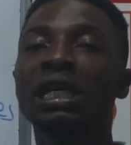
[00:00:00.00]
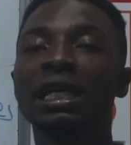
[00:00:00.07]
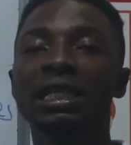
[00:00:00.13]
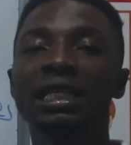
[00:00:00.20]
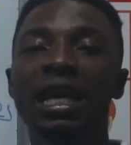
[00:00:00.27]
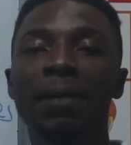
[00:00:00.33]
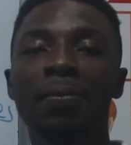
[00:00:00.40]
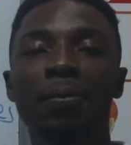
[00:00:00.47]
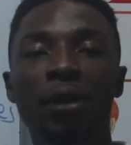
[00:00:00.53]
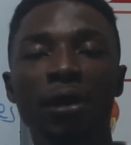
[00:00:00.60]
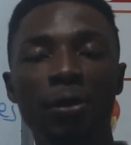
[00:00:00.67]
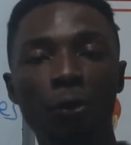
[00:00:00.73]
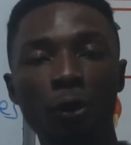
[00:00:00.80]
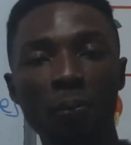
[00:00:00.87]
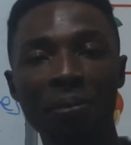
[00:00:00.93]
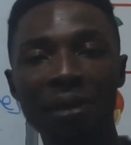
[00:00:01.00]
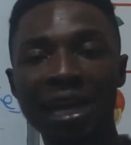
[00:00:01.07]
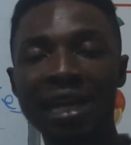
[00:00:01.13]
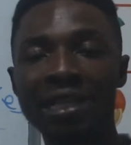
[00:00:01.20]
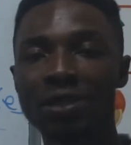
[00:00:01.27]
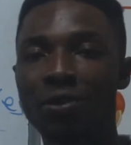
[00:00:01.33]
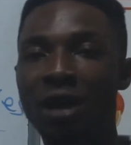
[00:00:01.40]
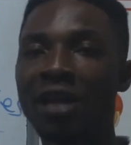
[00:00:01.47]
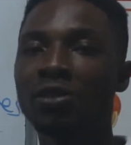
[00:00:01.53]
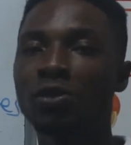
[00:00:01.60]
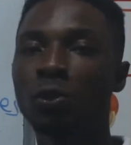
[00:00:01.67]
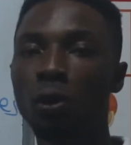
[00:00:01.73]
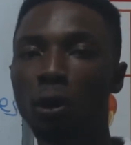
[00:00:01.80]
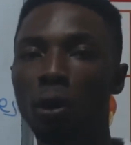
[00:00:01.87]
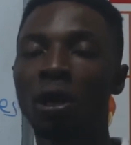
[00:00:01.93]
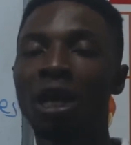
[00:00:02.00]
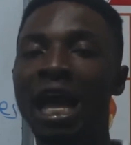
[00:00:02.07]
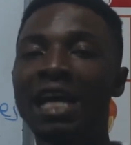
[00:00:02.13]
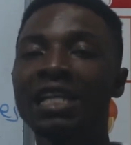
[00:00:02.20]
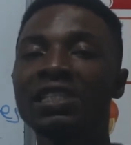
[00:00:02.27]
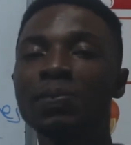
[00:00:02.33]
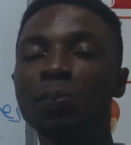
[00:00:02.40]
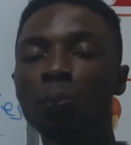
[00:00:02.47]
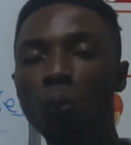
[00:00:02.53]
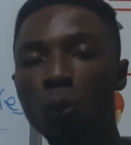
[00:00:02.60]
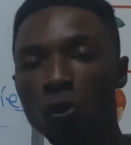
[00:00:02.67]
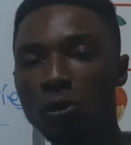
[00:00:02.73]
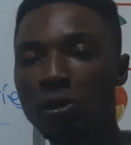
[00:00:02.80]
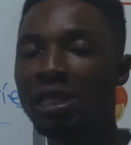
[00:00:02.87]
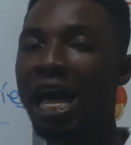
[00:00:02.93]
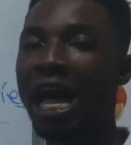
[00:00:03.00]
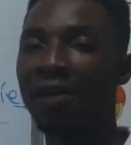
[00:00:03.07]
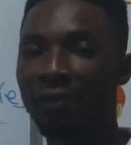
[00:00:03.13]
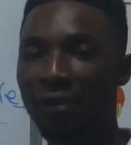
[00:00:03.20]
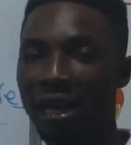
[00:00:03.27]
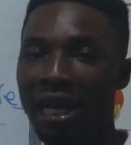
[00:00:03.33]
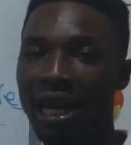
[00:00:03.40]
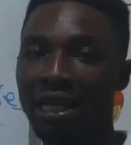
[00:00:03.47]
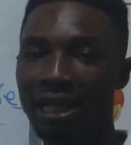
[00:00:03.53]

the Europeans try to colonize most African